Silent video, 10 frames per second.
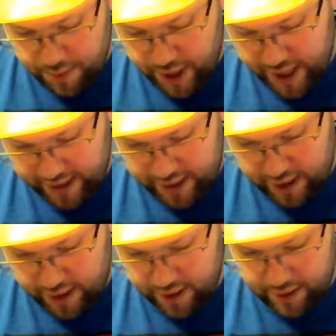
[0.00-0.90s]
But,
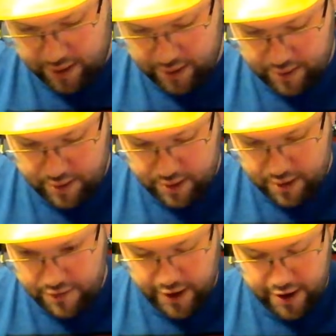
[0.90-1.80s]

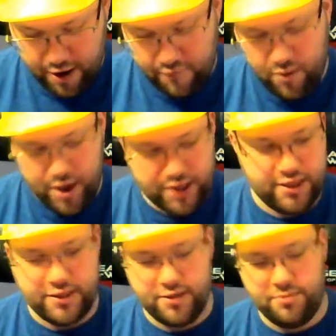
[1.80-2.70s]
thank y'all for
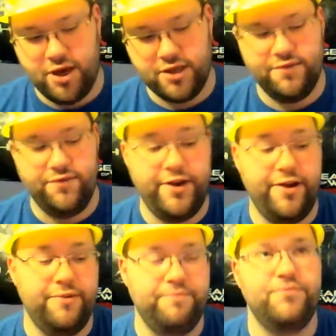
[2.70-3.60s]
watching this unboxing
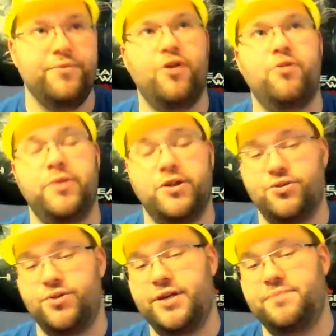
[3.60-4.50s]
video. Hope you
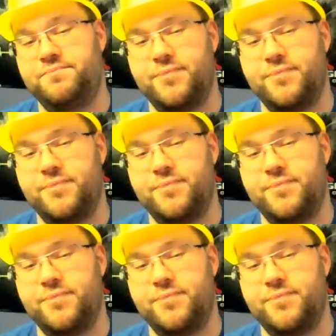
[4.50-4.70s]
enjoyed it.